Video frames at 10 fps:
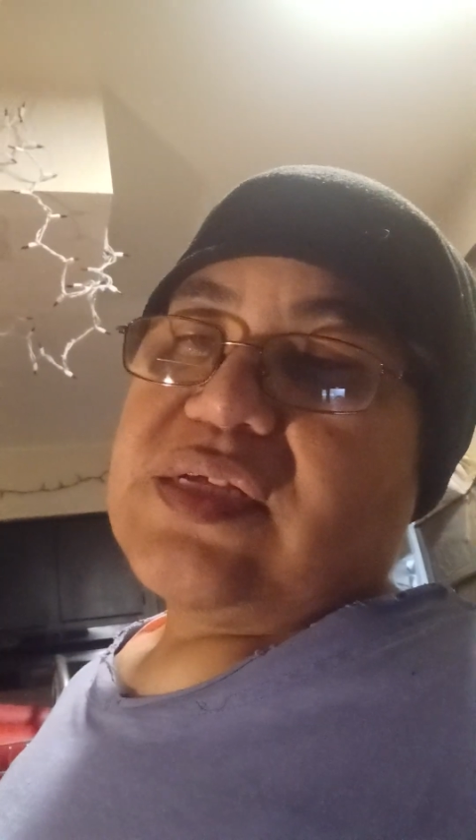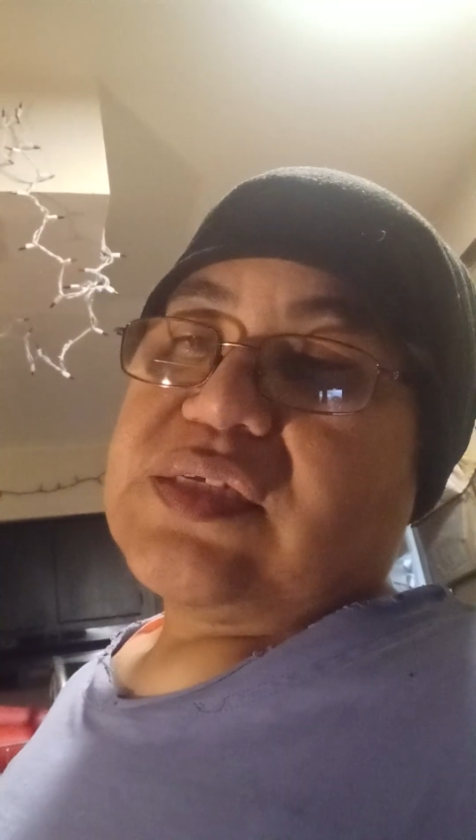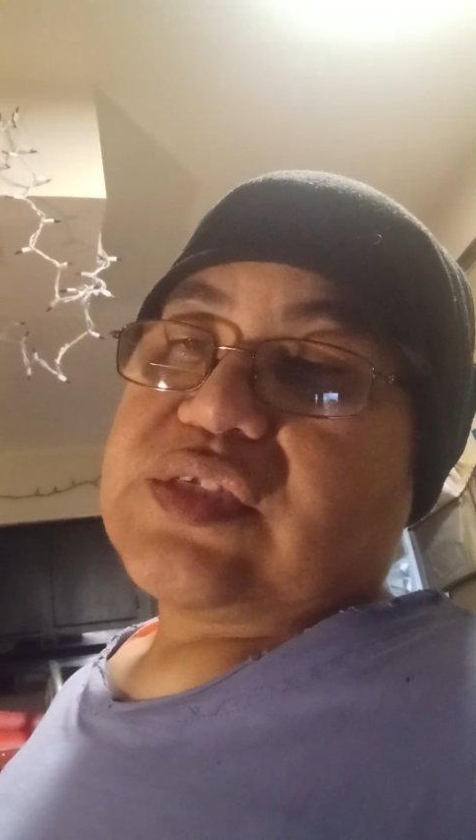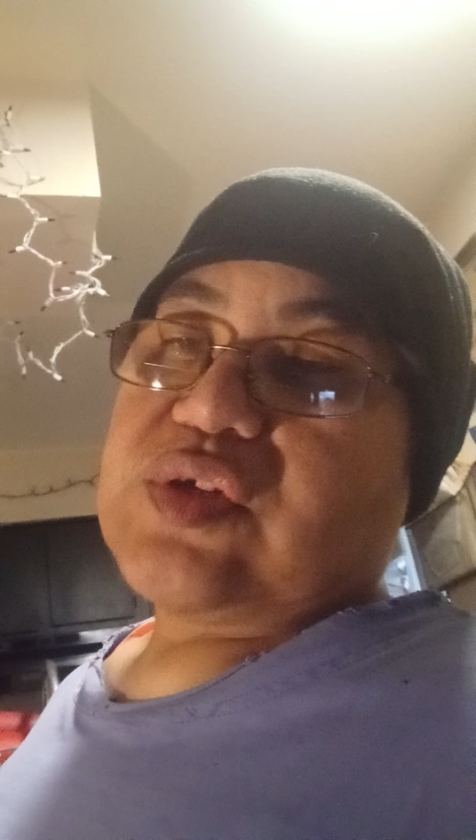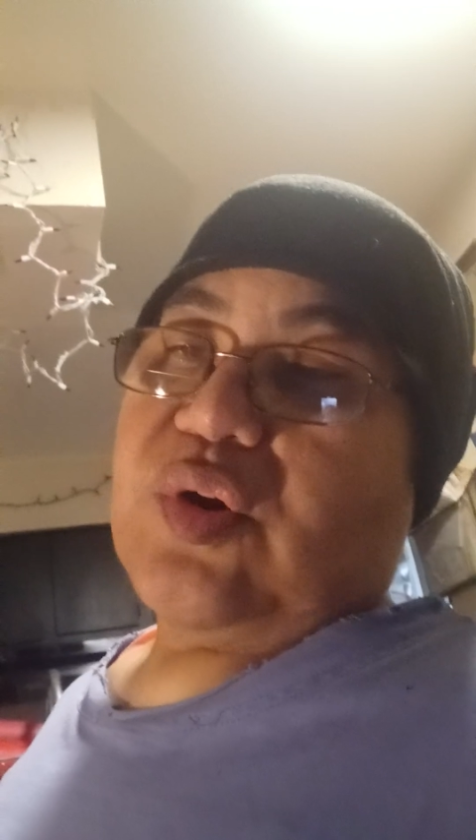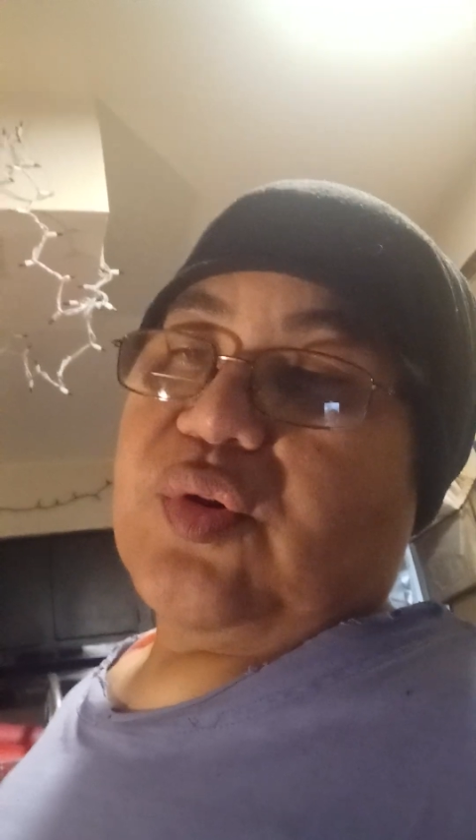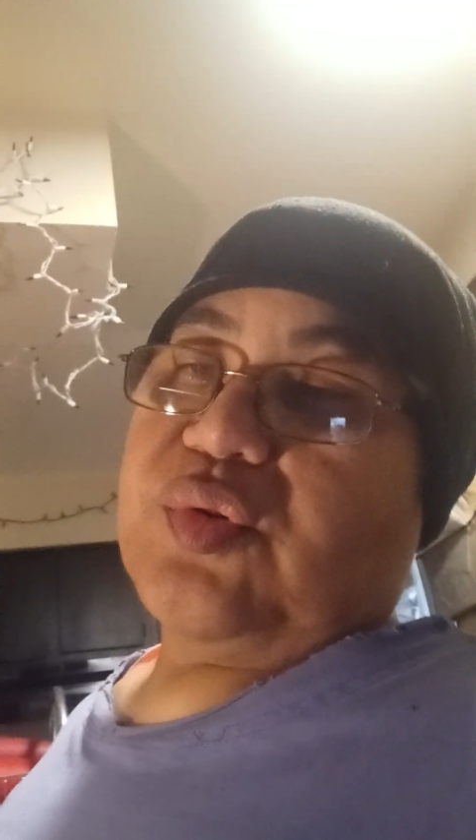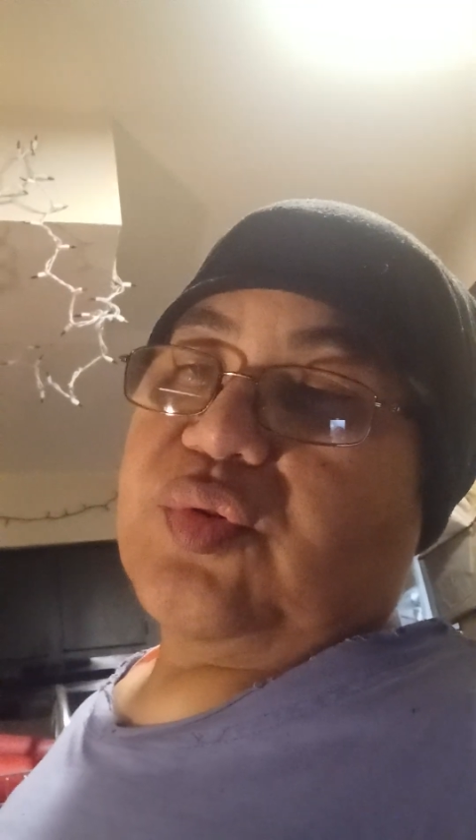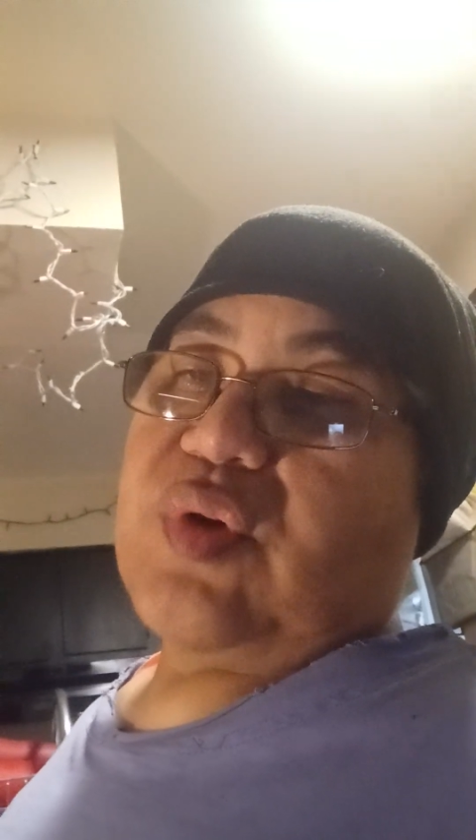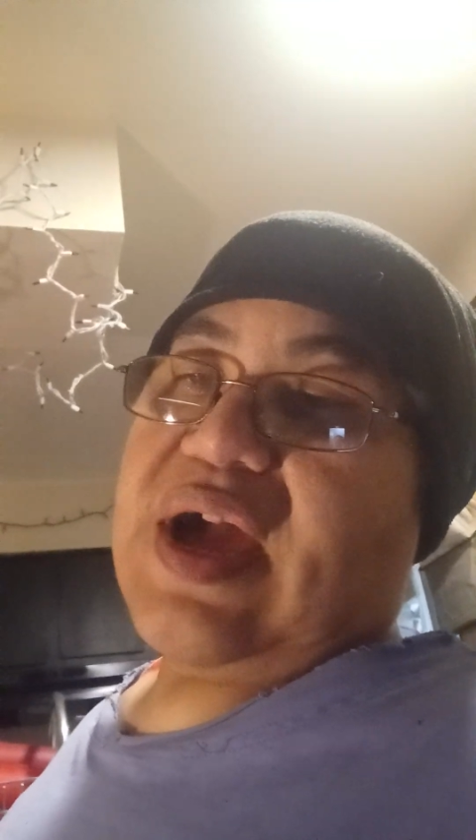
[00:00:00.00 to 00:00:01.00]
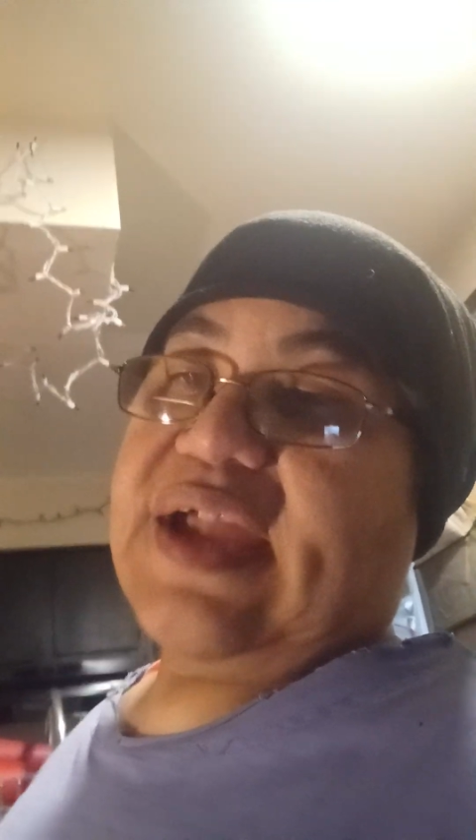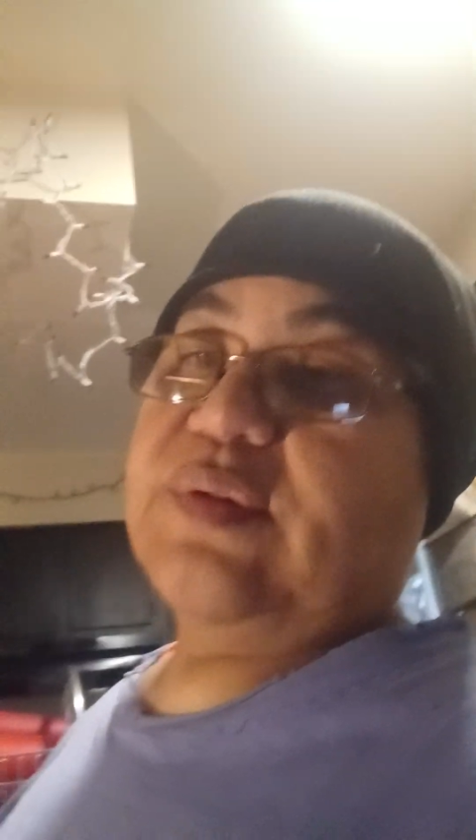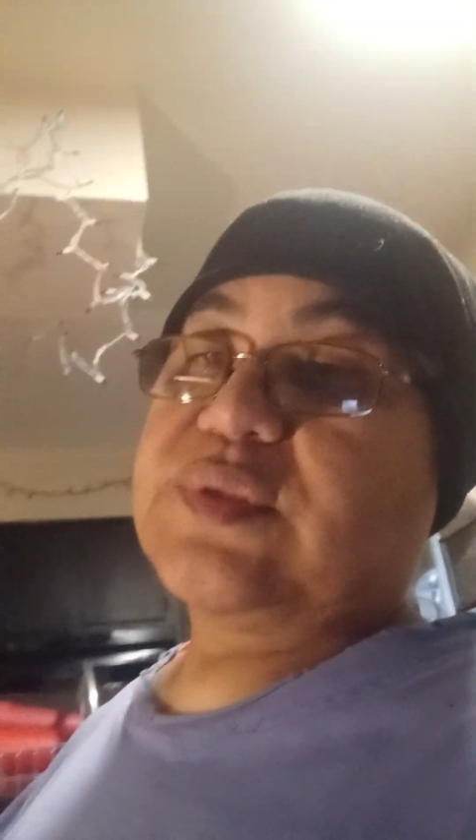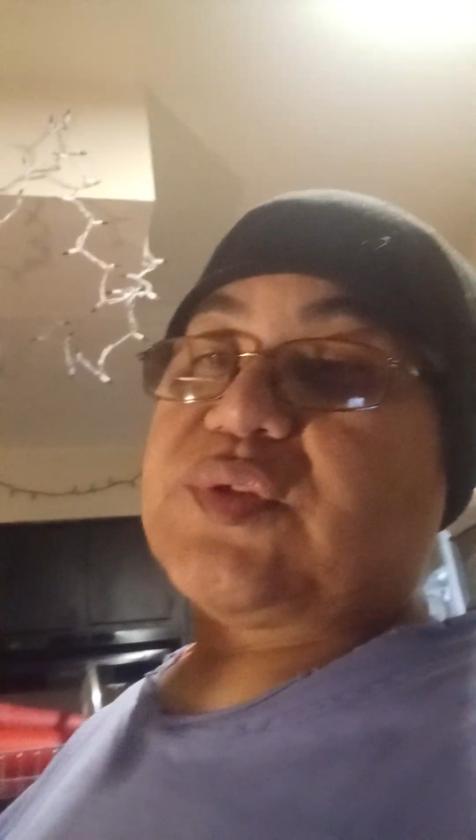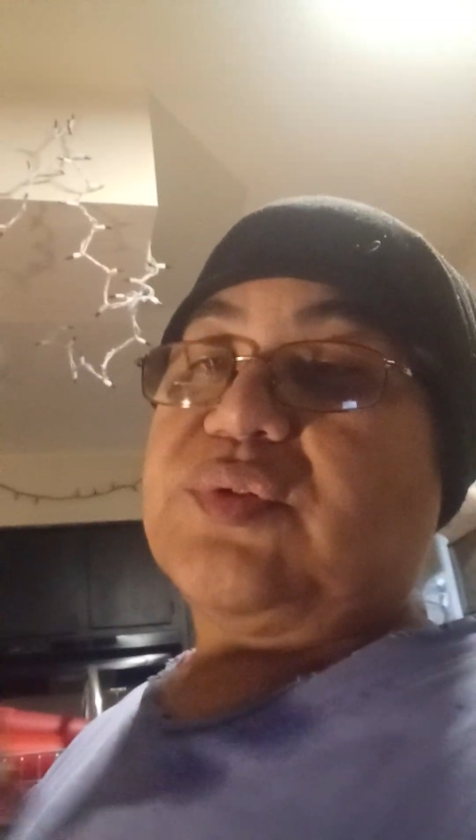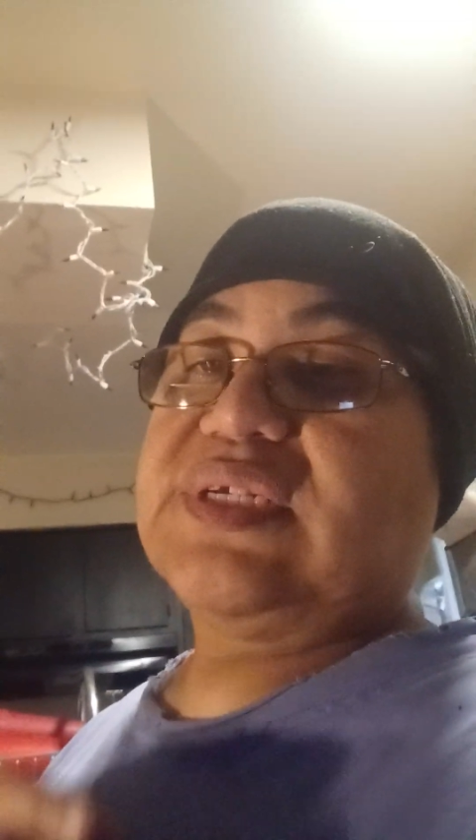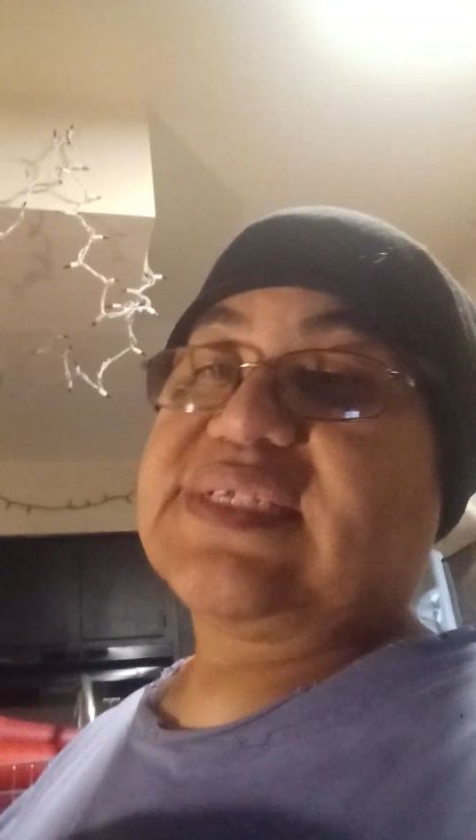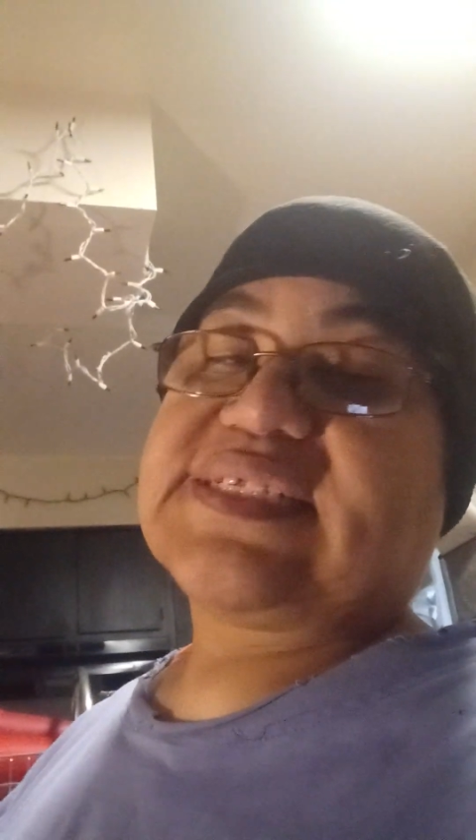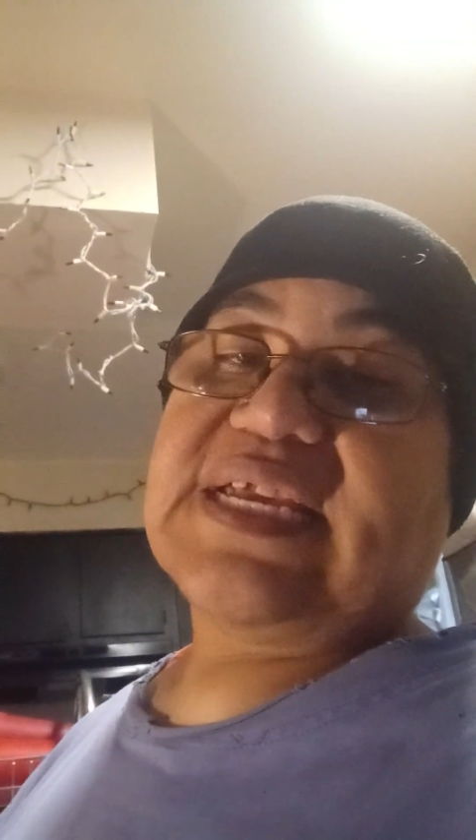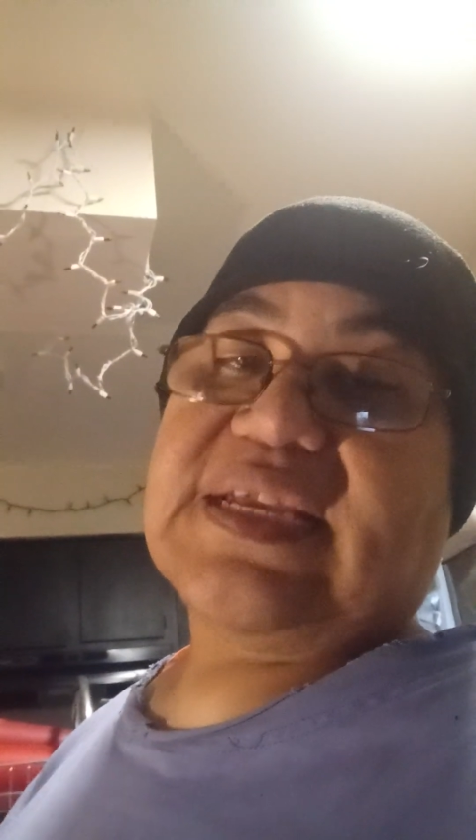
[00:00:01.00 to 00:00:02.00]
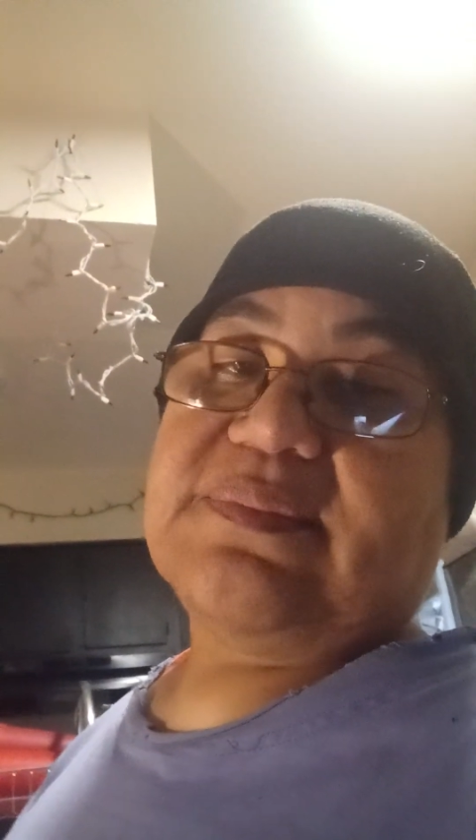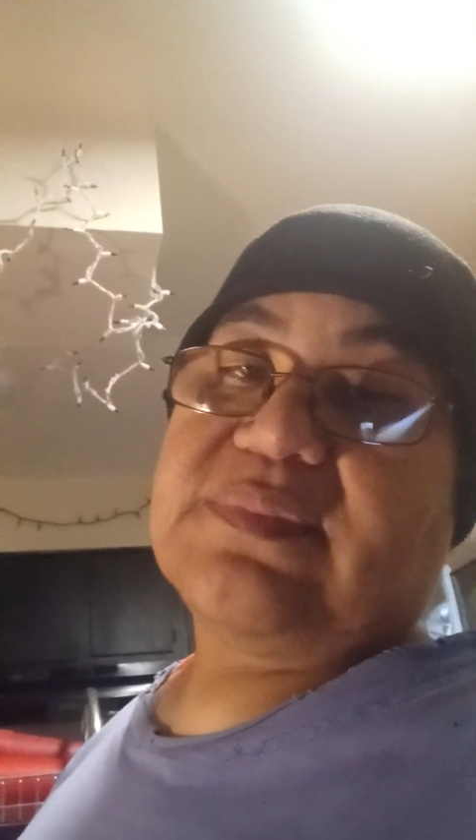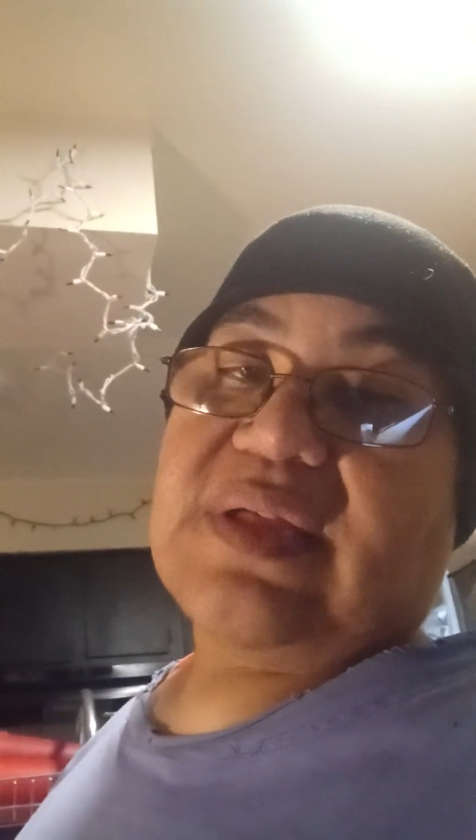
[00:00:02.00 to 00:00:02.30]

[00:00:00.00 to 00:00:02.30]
So I was only to take him,